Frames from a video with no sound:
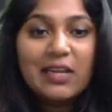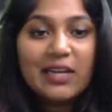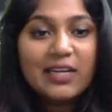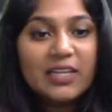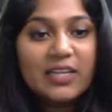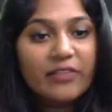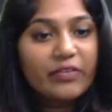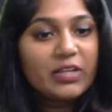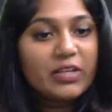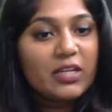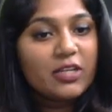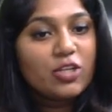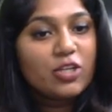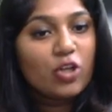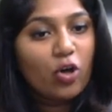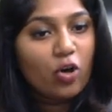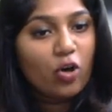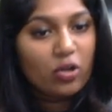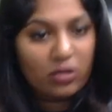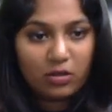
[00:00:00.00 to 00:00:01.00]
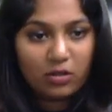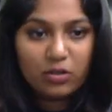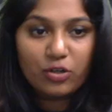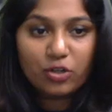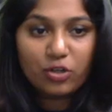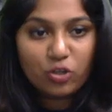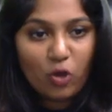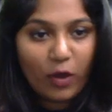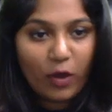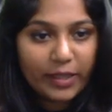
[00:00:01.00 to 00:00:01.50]
dividend or
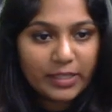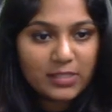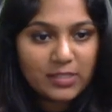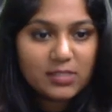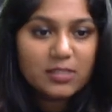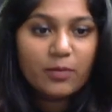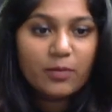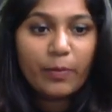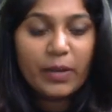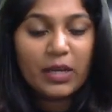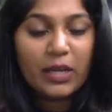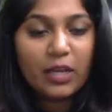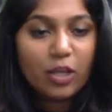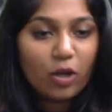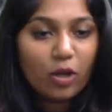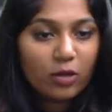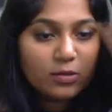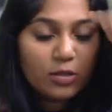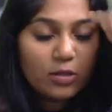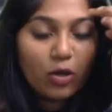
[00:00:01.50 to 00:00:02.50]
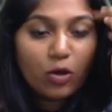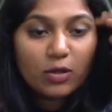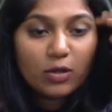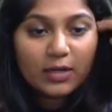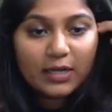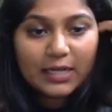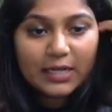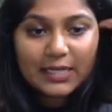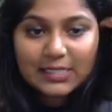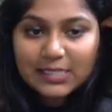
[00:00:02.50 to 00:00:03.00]
drawings, depending on the
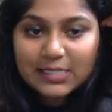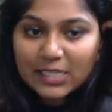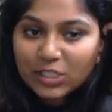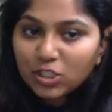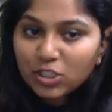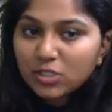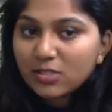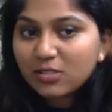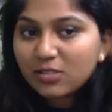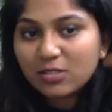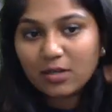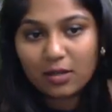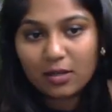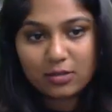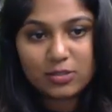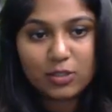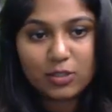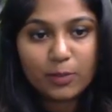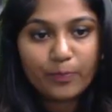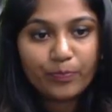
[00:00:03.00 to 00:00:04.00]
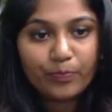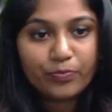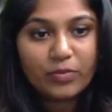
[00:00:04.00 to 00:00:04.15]
organization structure.